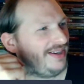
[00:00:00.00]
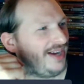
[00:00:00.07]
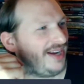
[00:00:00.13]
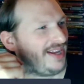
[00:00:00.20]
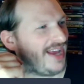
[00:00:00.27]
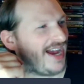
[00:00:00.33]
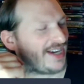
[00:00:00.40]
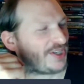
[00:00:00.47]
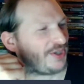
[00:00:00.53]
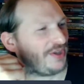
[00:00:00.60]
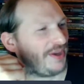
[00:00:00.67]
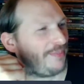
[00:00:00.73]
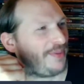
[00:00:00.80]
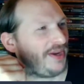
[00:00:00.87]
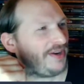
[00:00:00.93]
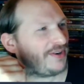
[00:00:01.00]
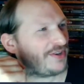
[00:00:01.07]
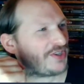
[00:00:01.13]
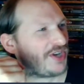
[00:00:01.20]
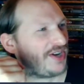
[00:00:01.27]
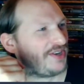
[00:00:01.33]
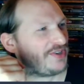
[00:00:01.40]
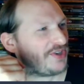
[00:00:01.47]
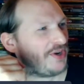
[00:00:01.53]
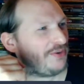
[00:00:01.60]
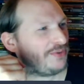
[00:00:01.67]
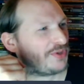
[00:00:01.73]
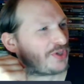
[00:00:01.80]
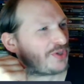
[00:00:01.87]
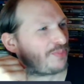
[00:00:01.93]
And he actually appears on his
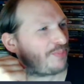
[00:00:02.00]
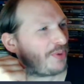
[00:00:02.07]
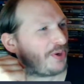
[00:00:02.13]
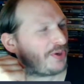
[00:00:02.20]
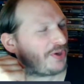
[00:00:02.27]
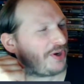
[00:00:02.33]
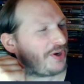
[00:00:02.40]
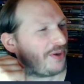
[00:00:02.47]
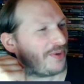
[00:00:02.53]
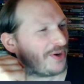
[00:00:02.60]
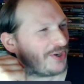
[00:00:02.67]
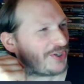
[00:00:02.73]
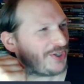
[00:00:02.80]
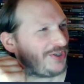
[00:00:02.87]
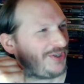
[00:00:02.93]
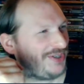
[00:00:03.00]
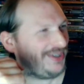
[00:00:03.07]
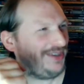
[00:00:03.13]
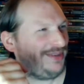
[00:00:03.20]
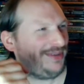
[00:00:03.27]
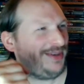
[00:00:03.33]
own Spurt commercial.